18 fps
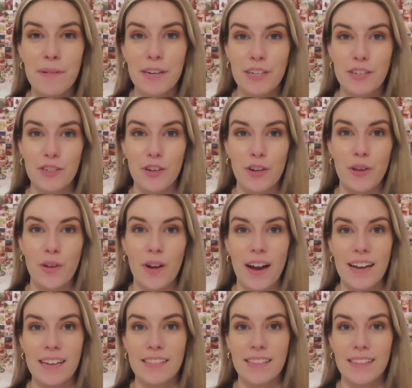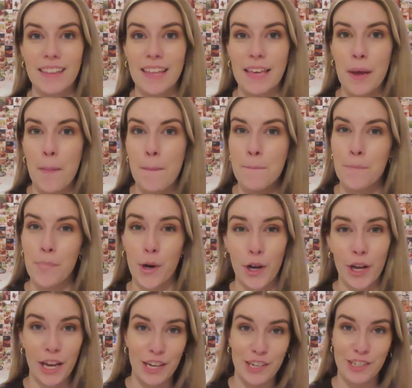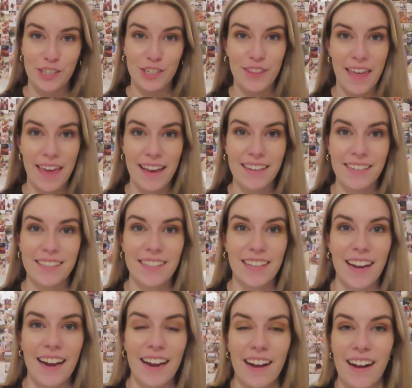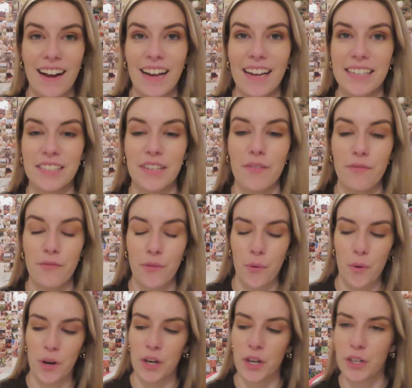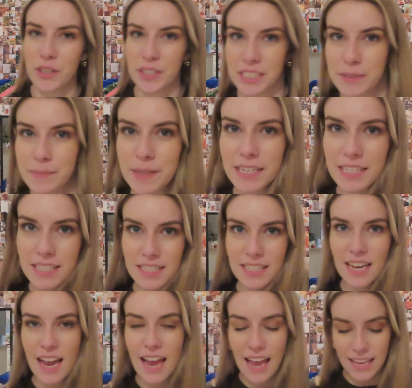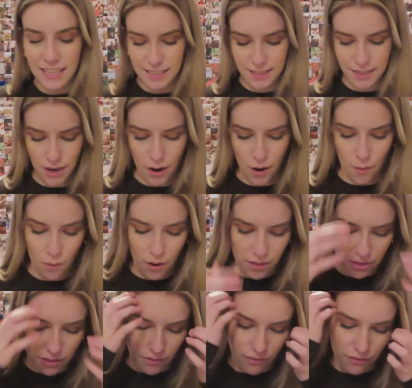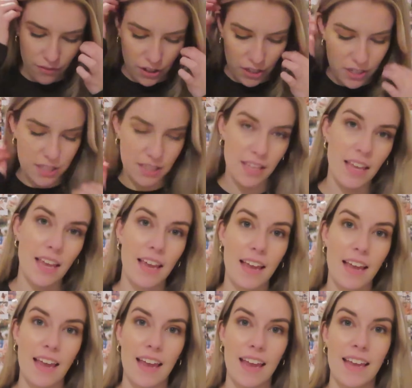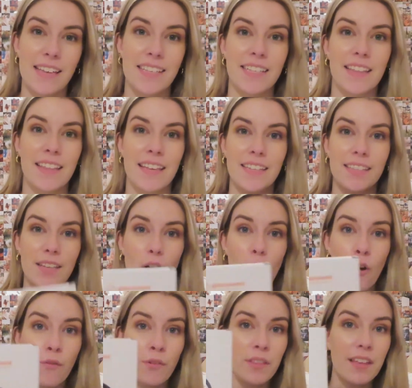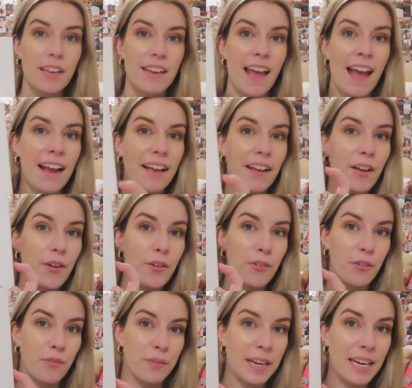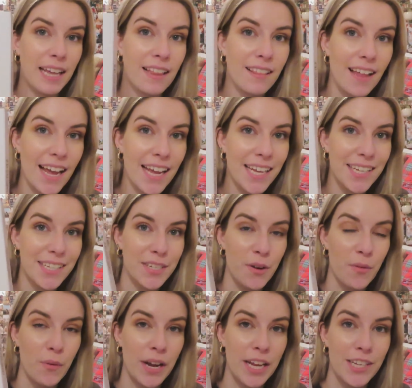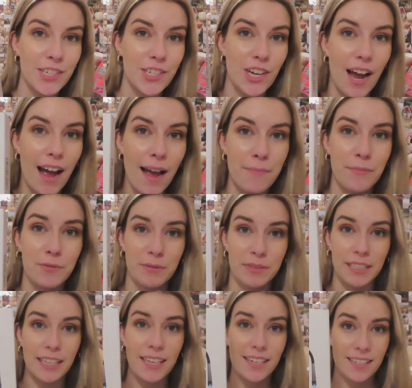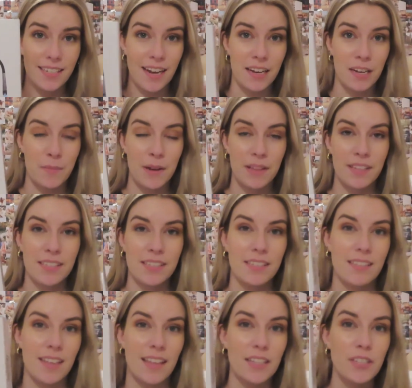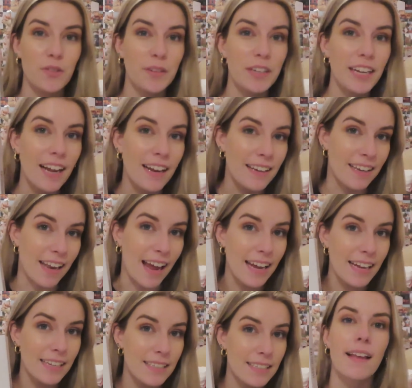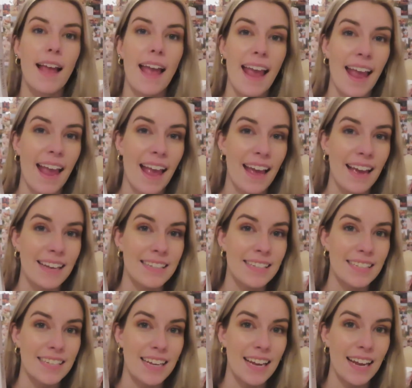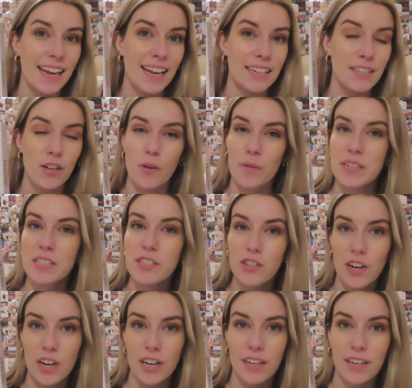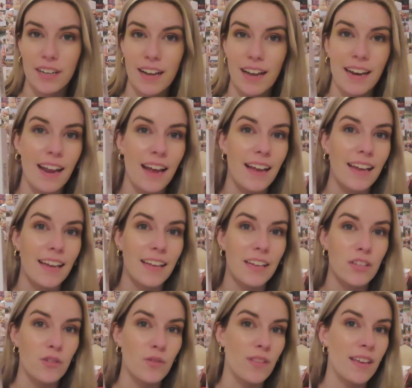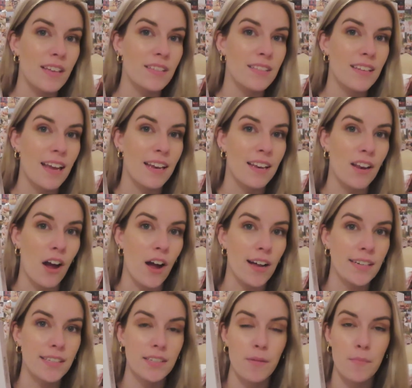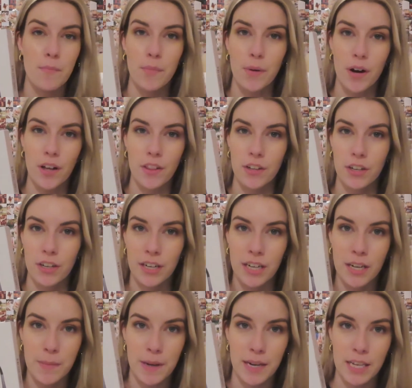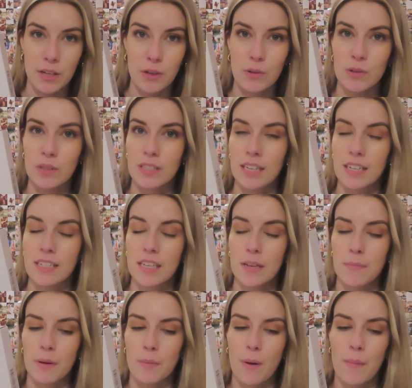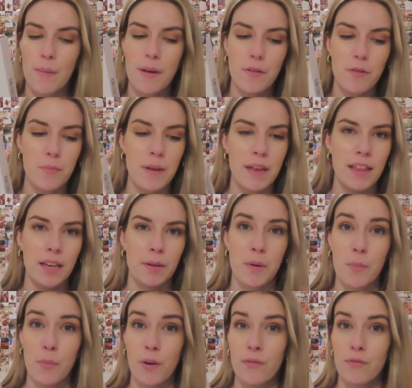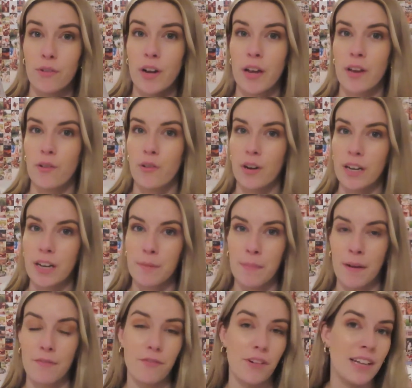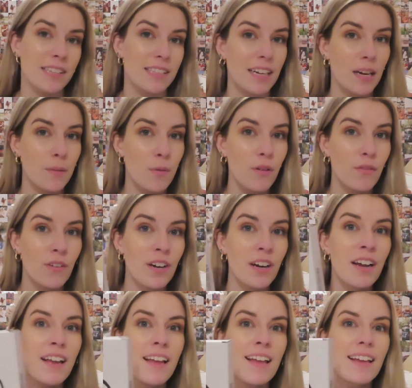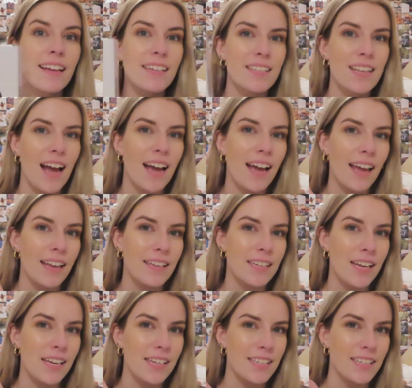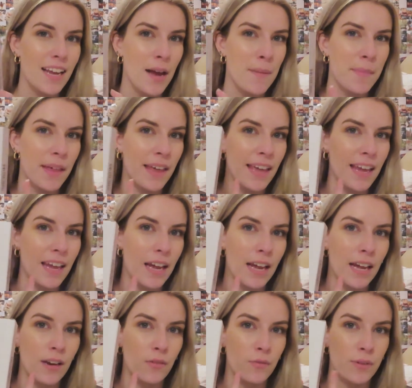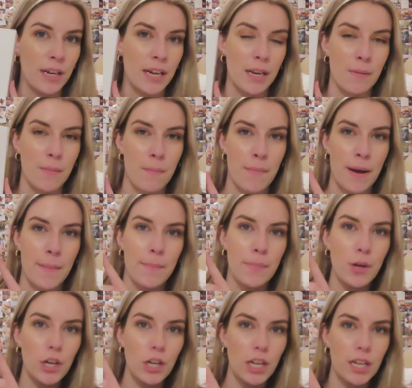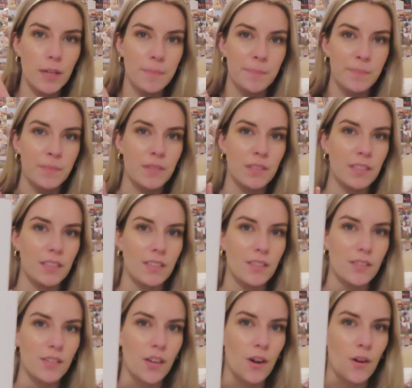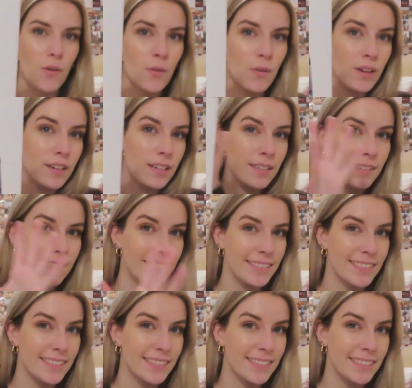I'm going to show you guys the bookish things that I got for Christmas. So the first thing is this over-the-neck reading light, which I'm really excited about this because I like to read at night, and it's always dark, and I can do this and not bother anybody who's like sleeping in my bed with me, like my boyfriend or any of my friends that come over, because I tend to stay up late and read my book. So